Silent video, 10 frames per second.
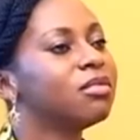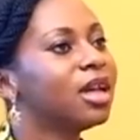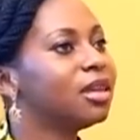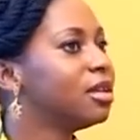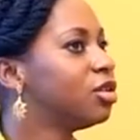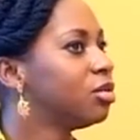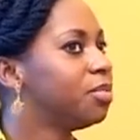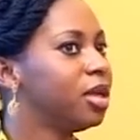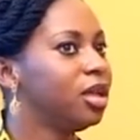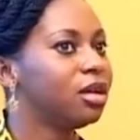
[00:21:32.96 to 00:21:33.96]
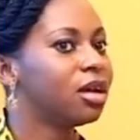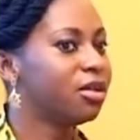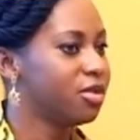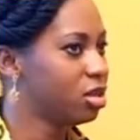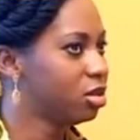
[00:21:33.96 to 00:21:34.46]
That they should be
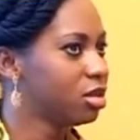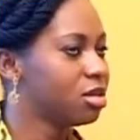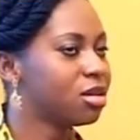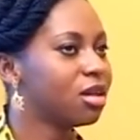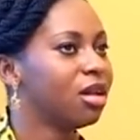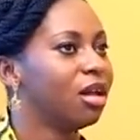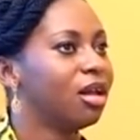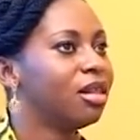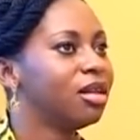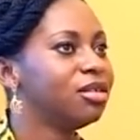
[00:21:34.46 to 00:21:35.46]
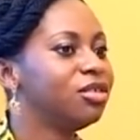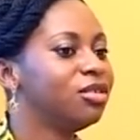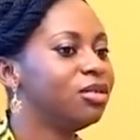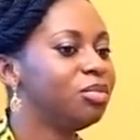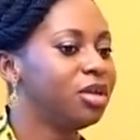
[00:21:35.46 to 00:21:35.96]
courageous, they
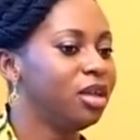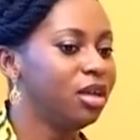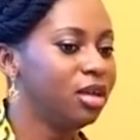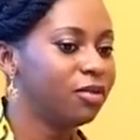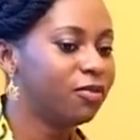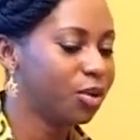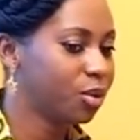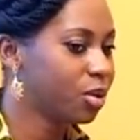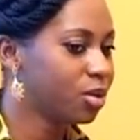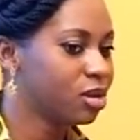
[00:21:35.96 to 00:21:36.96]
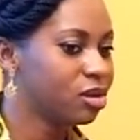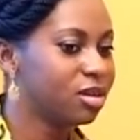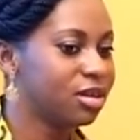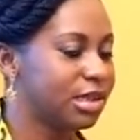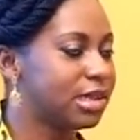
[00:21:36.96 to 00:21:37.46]
should be focused,
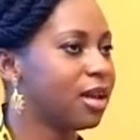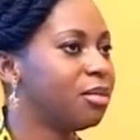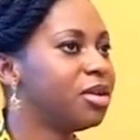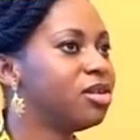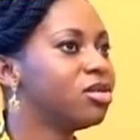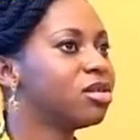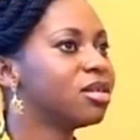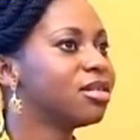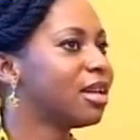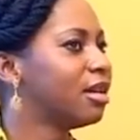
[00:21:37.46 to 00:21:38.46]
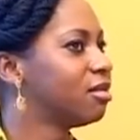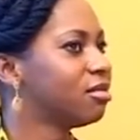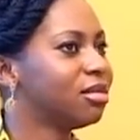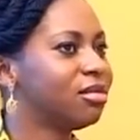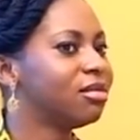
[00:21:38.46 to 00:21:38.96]
determined,
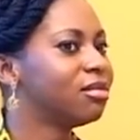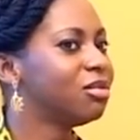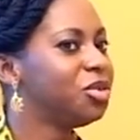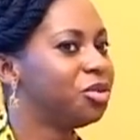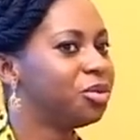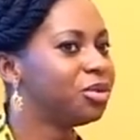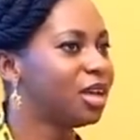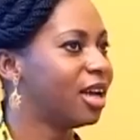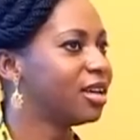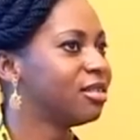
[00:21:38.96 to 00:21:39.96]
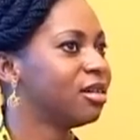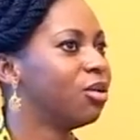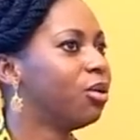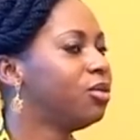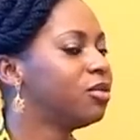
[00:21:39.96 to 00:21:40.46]
set, you know, targets
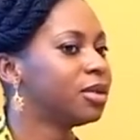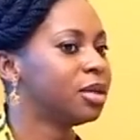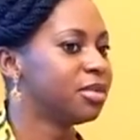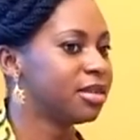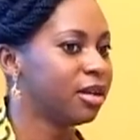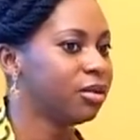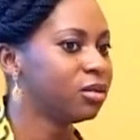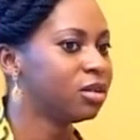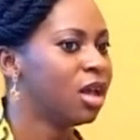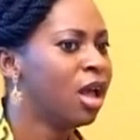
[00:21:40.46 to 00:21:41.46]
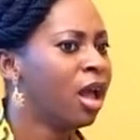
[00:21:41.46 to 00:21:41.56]
and goals for themselves.